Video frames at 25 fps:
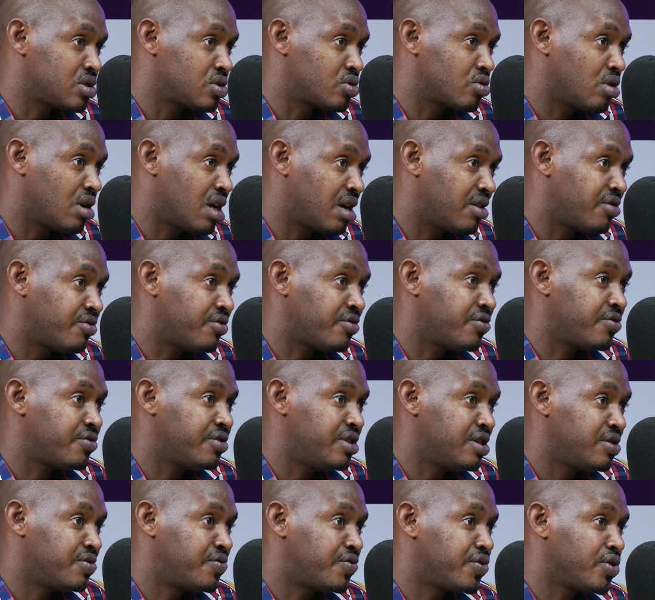to have
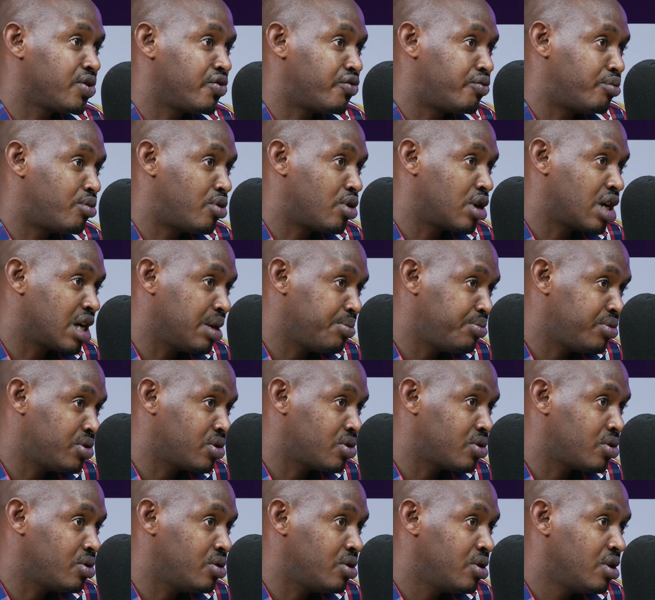inflow of more
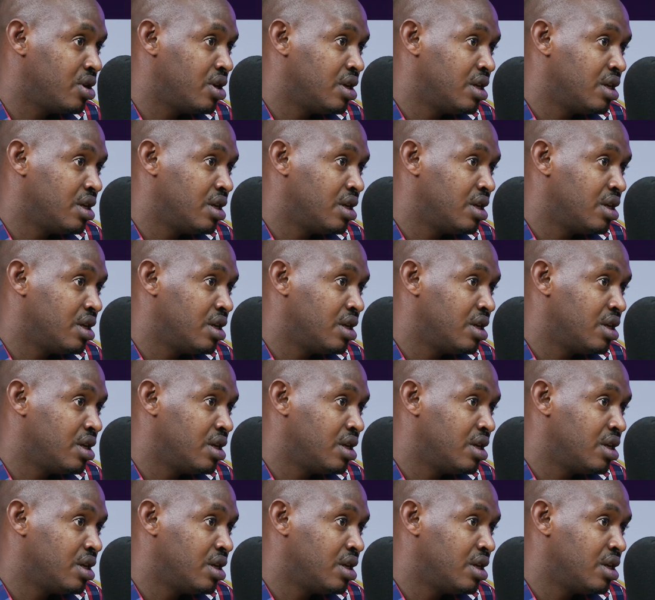capital